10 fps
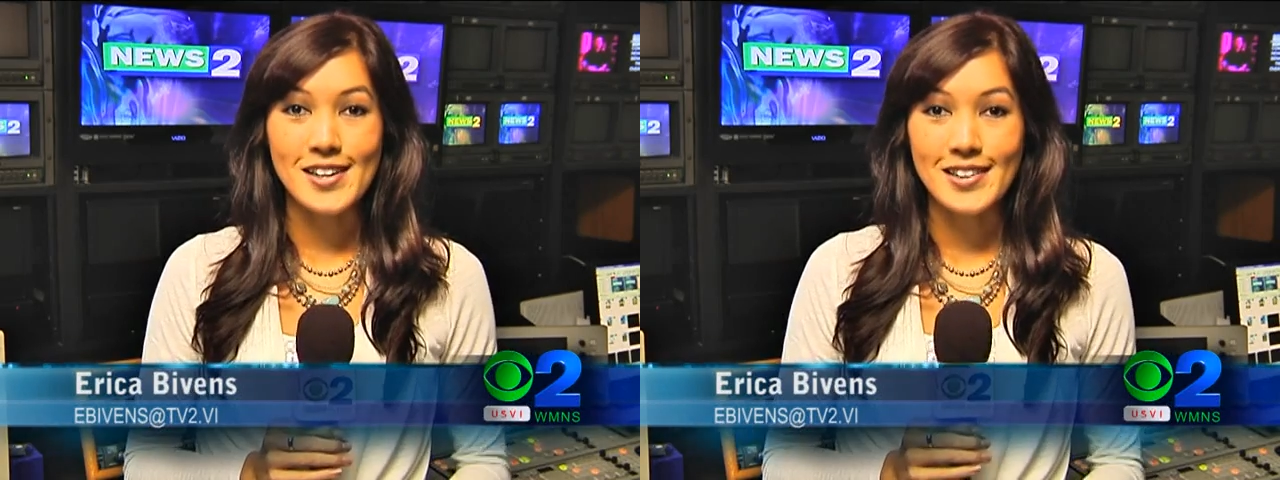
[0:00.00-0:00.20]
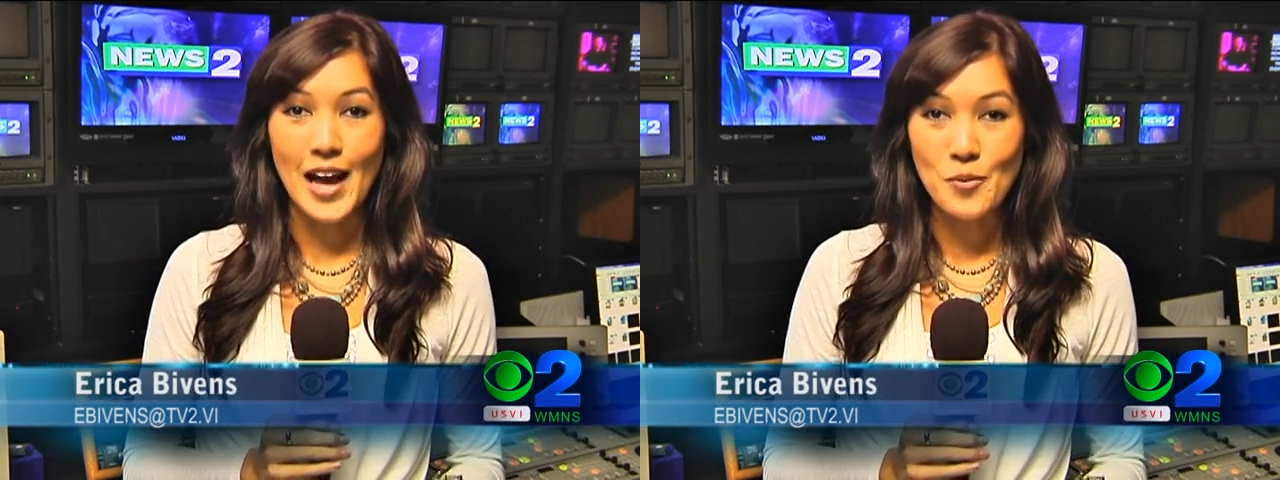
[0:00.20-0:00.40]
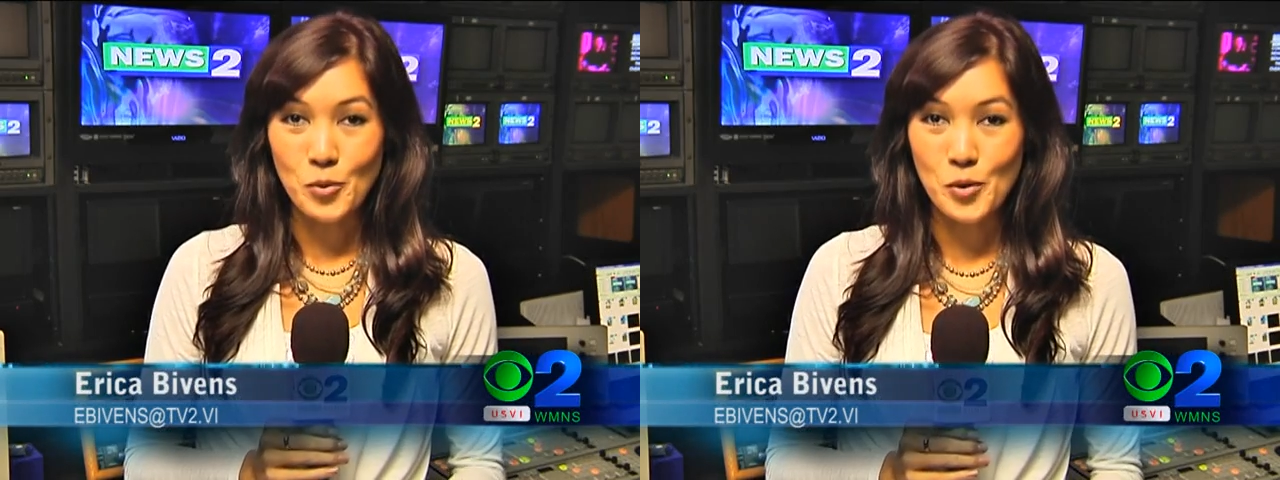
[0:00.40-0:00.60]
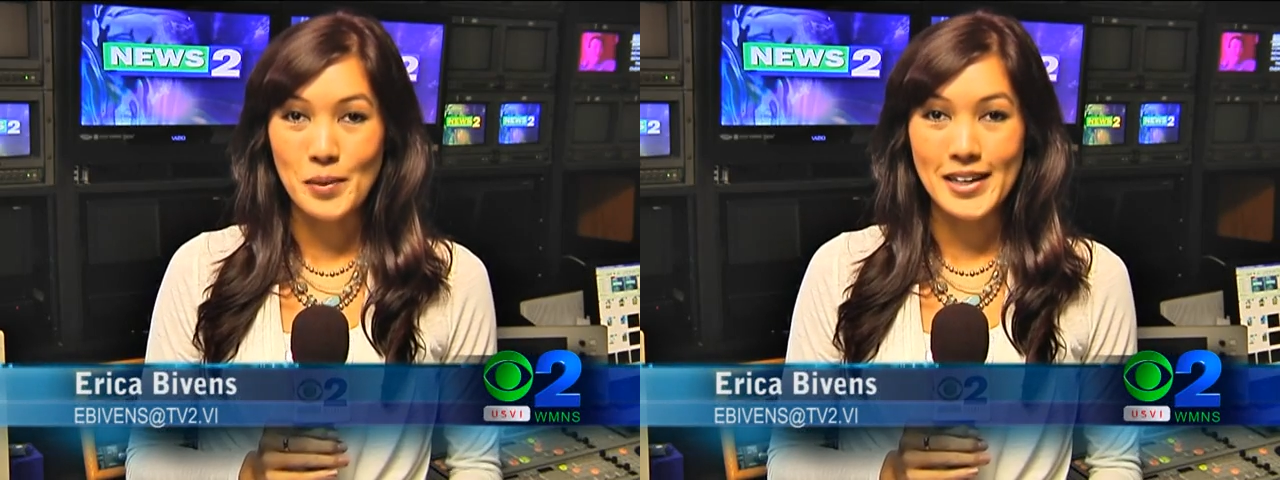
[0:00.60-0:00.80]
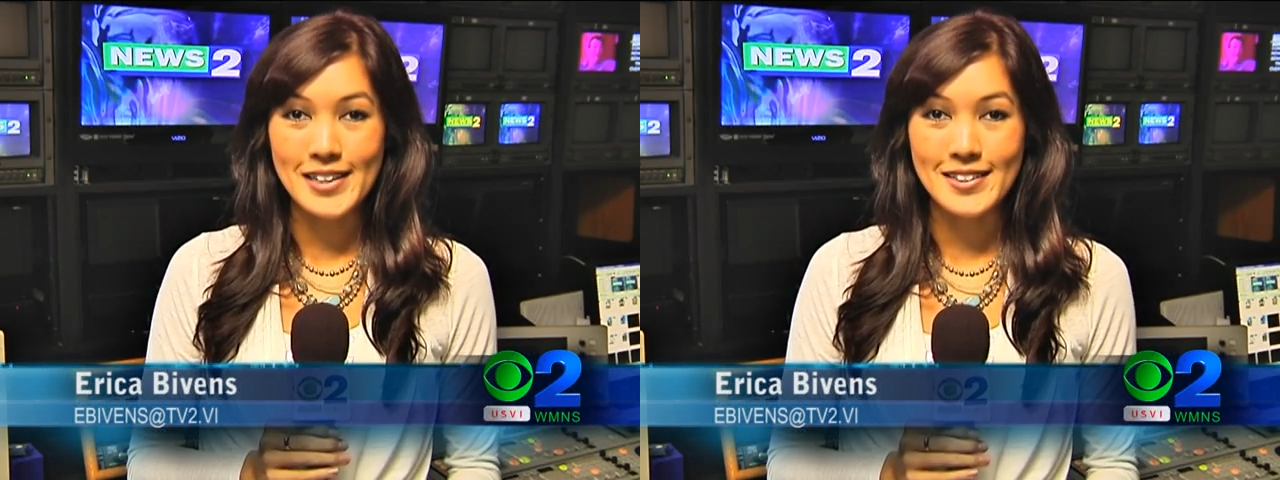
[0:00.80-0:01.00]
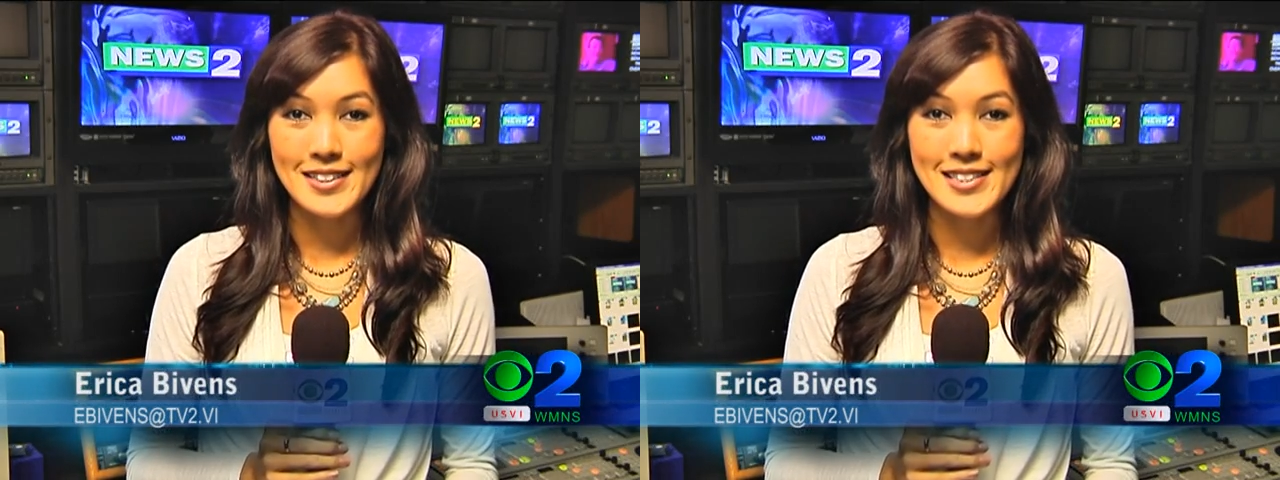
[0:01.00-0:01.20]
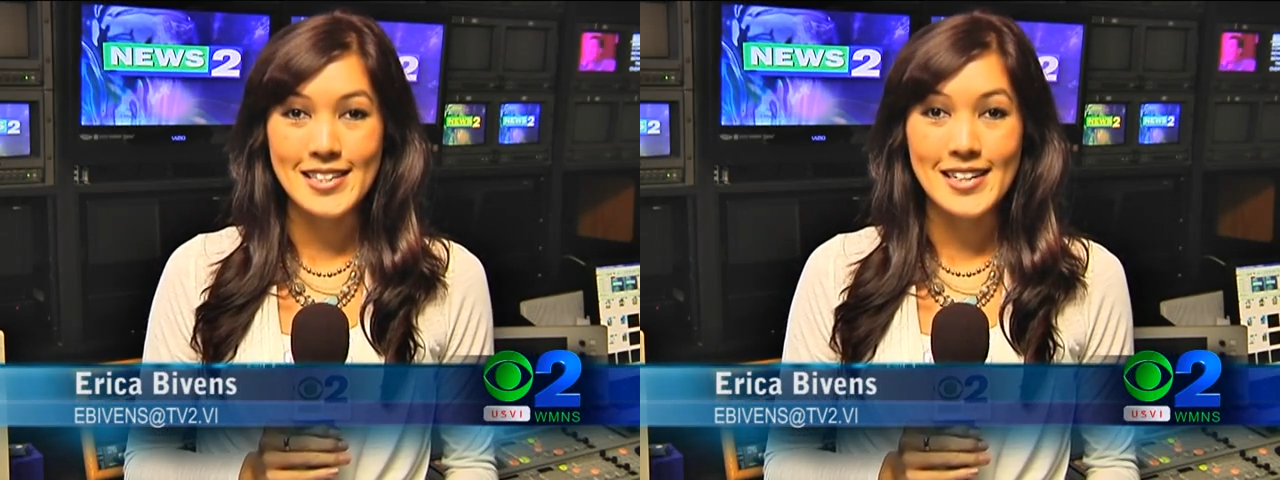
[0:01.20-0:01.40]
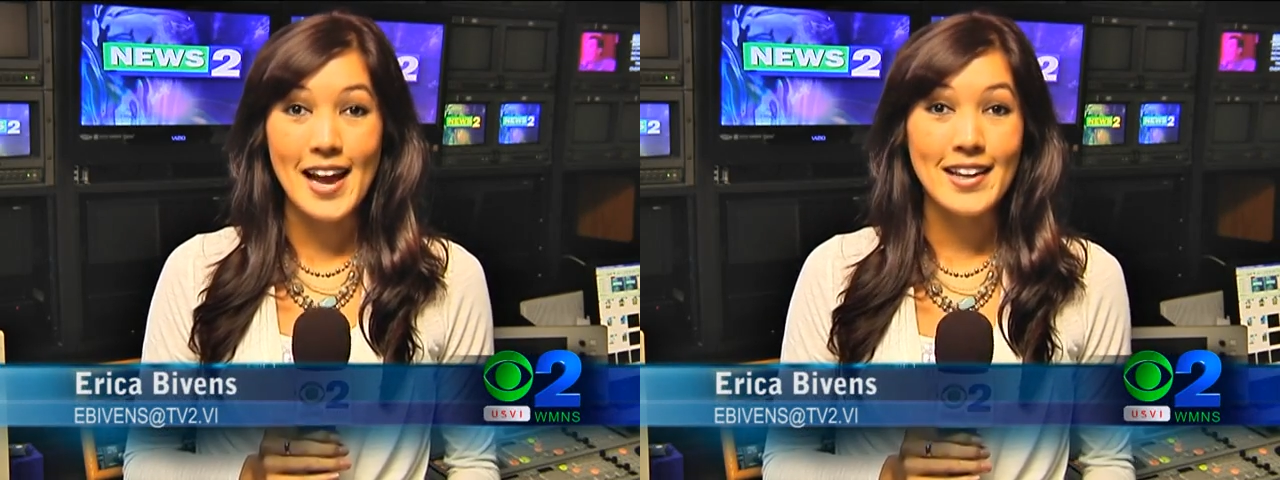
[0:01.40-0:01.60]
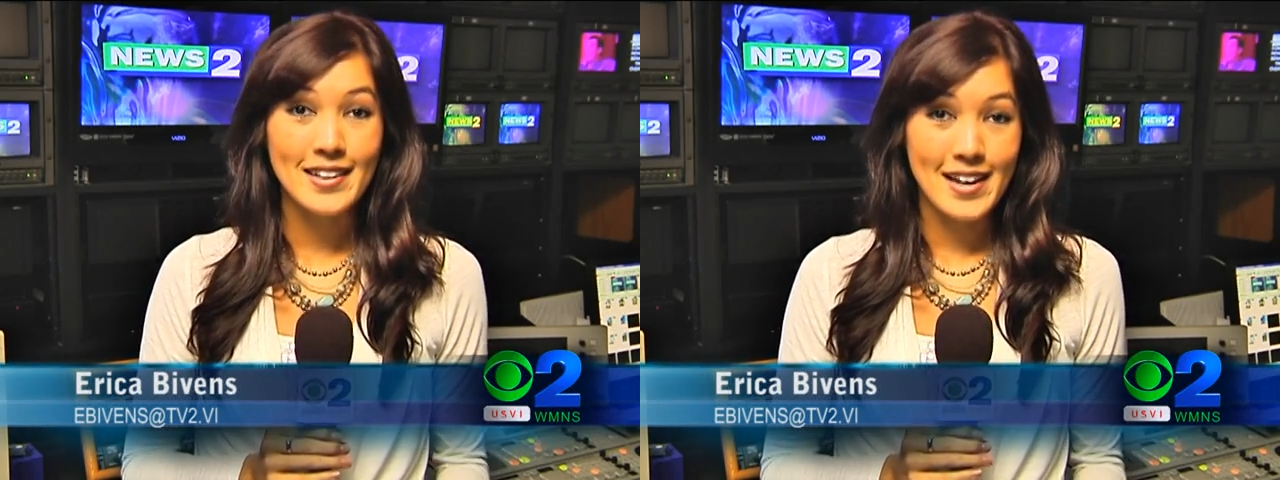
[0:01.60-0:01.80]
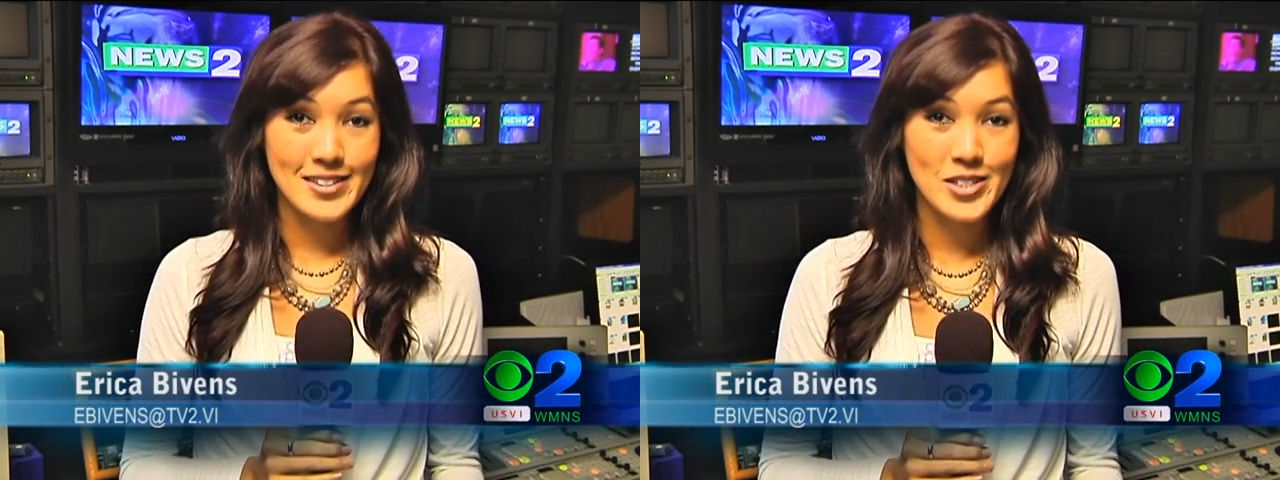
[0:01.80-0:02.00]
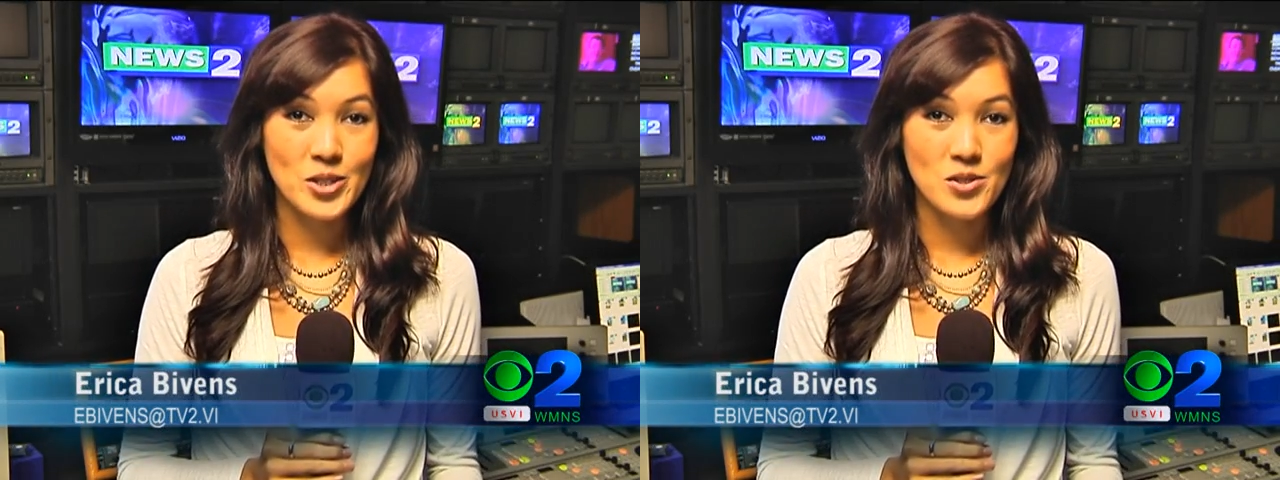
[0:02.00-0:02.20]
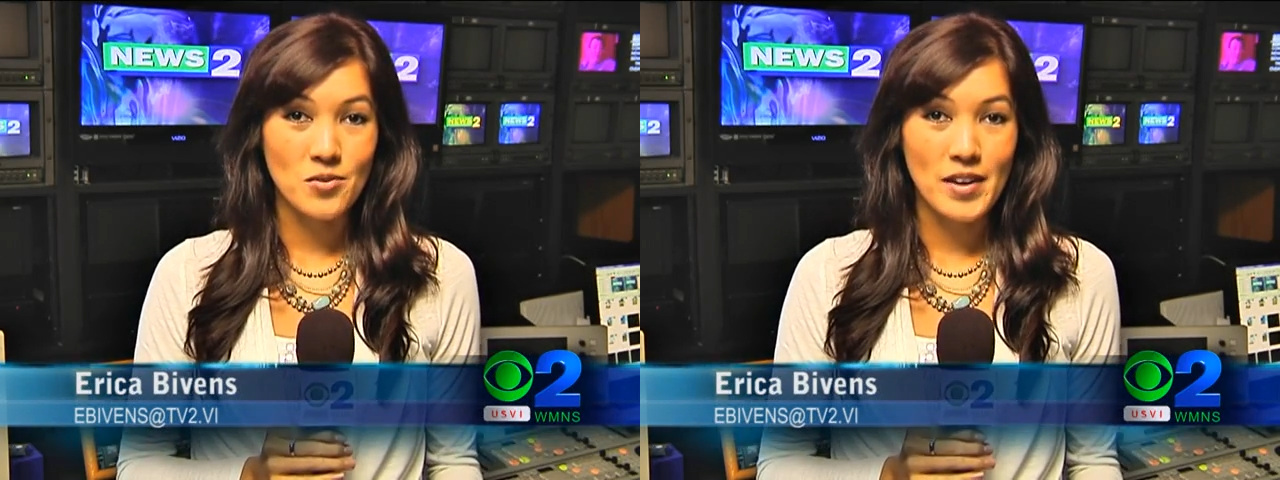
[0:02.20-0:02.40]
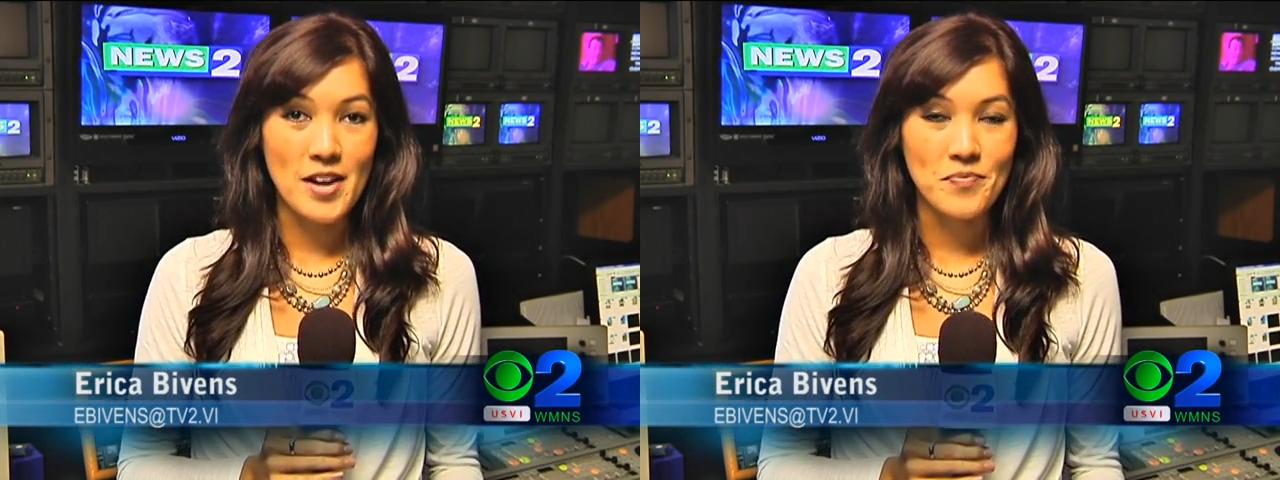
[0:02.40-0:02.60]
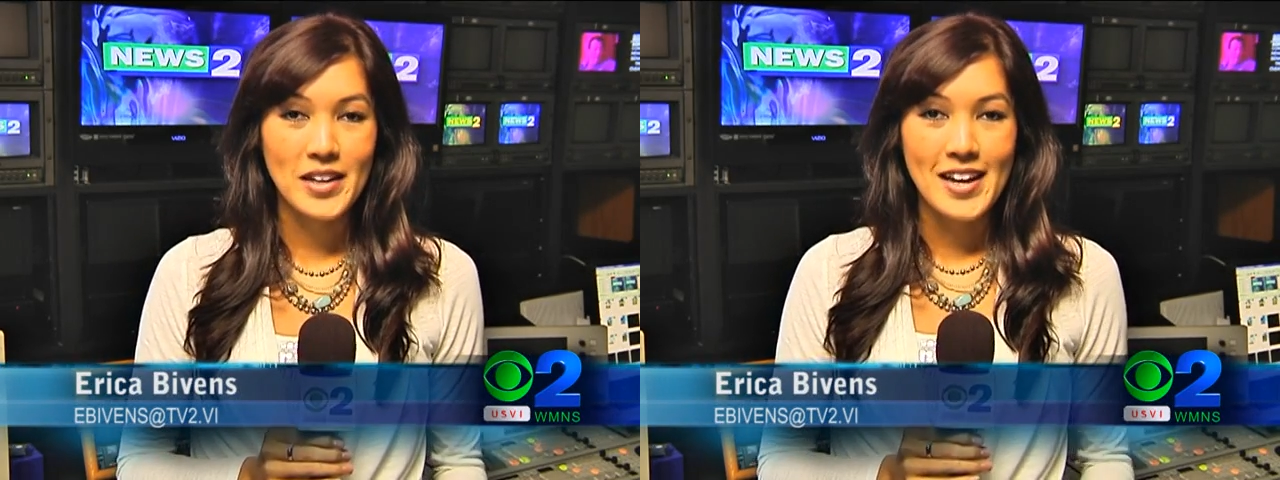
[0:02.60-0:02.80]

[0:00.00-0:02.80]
a lot more money than they did at last year's event.